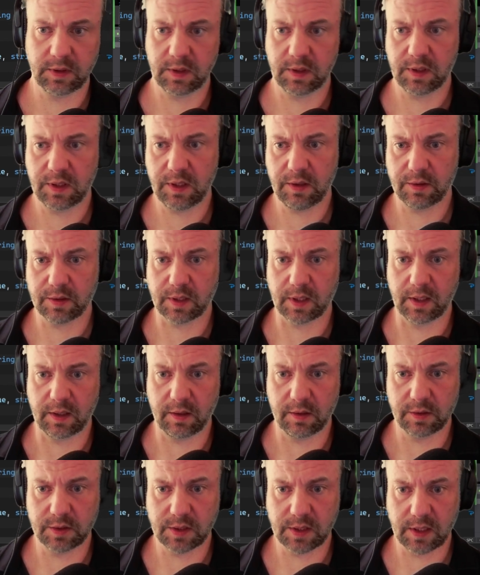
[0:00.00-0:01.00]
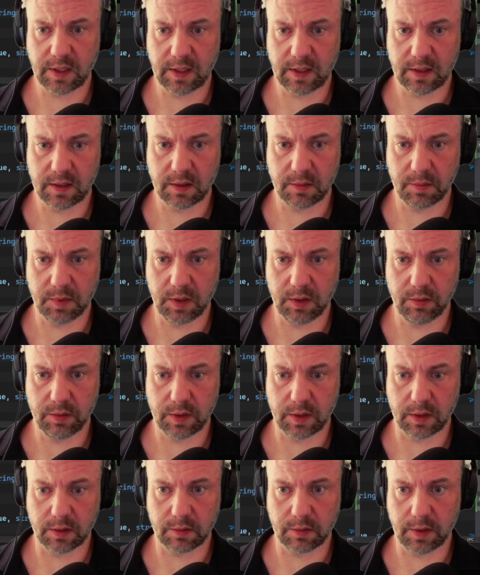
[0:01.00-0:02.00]
Seriously, you're just gonna add some
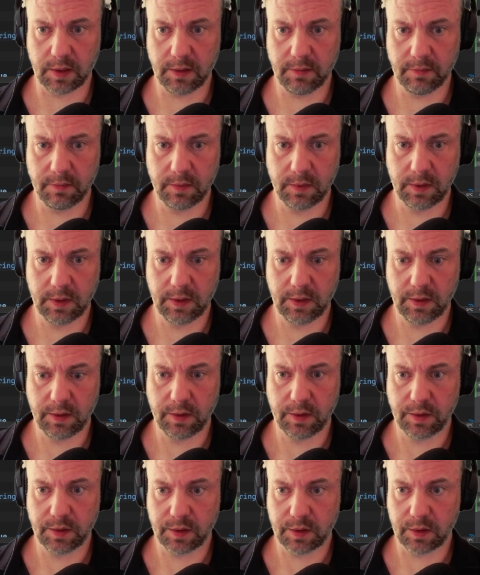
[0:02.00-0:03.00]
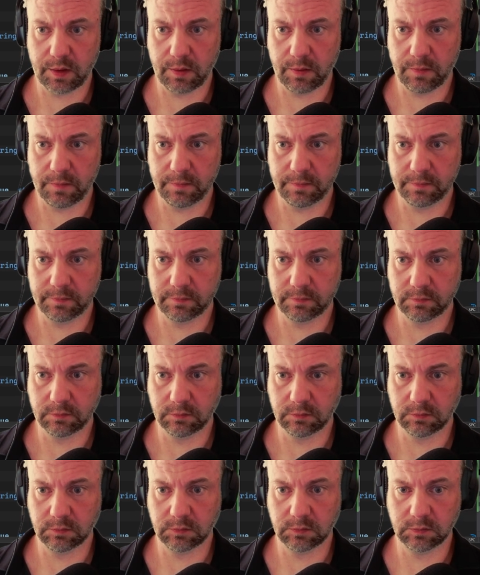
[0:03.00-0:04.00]
usings, right? So
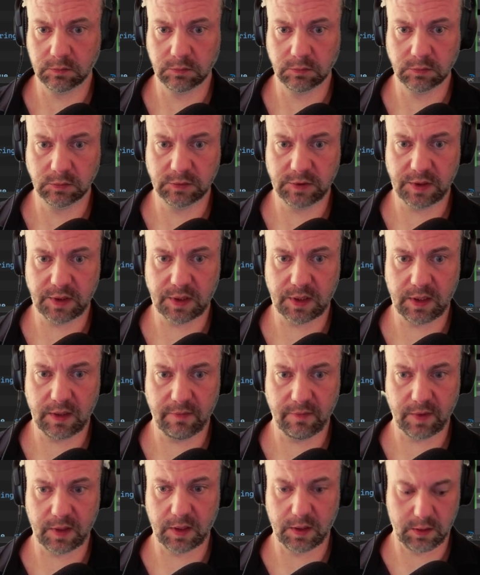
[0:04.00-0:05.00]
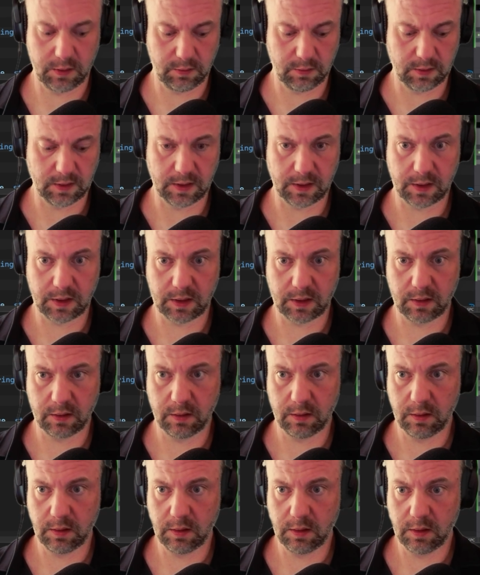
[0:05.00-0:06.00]
let's see if we can do this
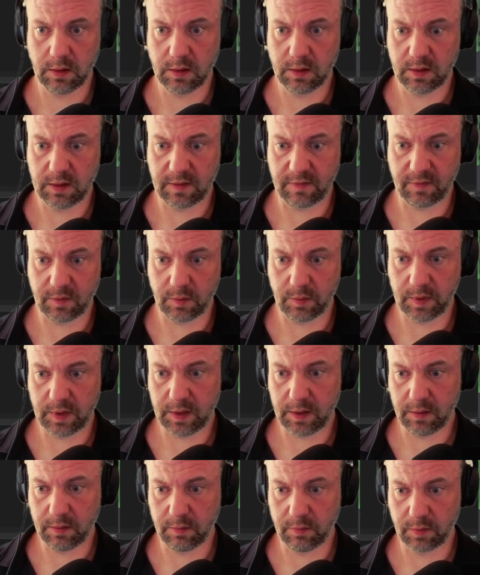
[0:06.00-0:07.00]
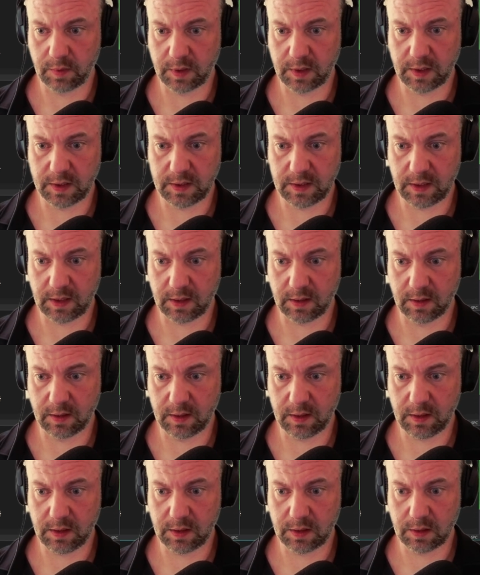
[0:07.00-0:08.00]
different way. We're gonna take
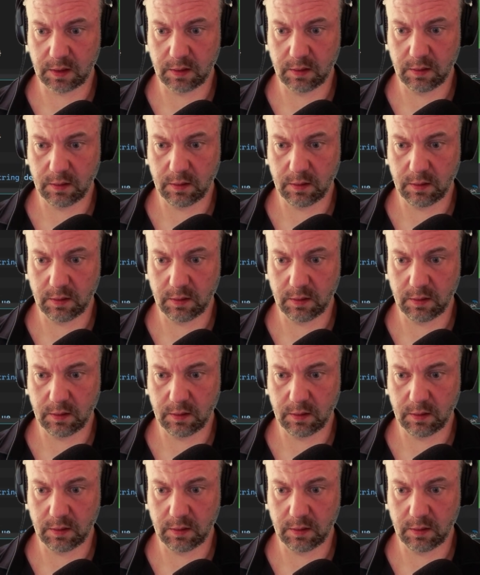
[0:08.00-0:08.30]
this